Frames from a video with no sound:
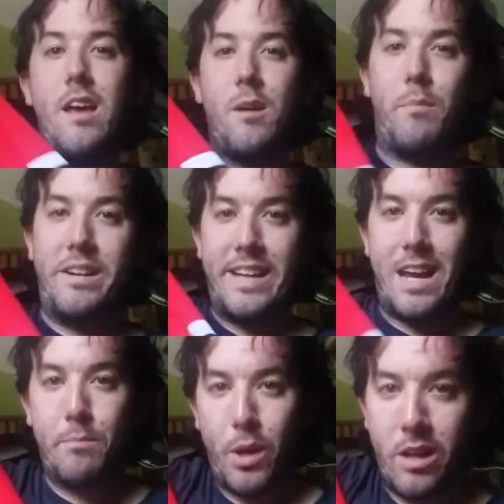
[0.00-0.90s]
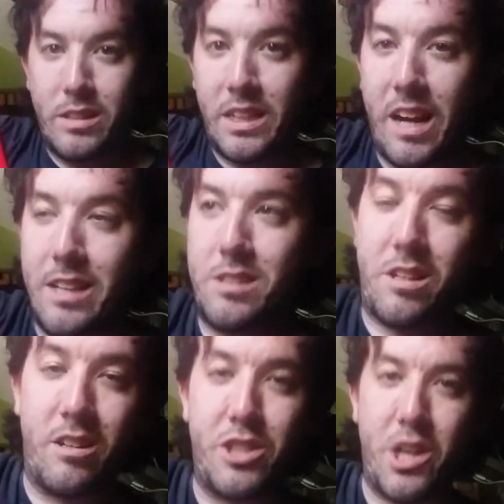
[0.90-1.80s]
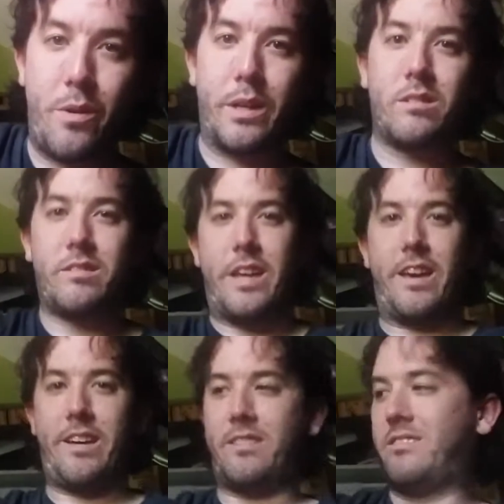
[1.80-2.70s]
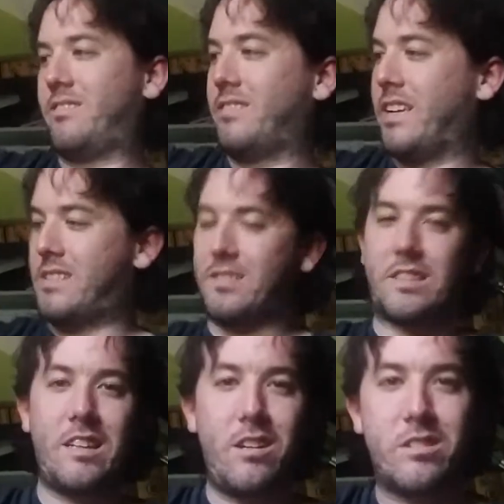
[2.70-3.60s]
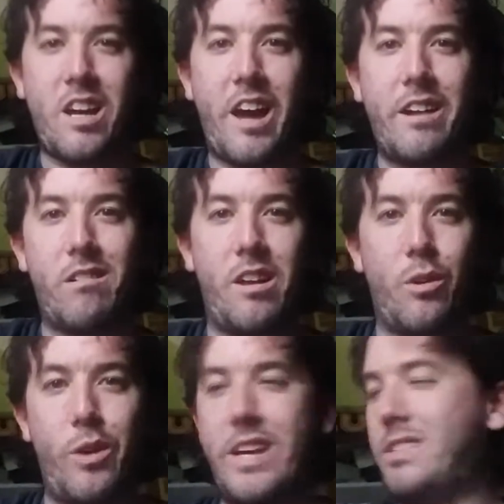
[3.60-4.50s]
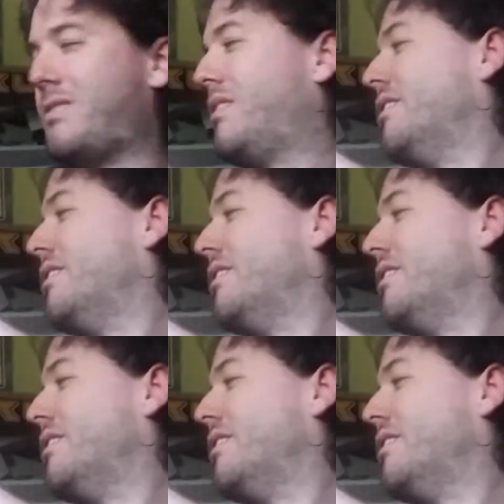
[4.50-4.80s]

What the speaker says: my dad bod gut starts showing, and it's a little tight around the waist.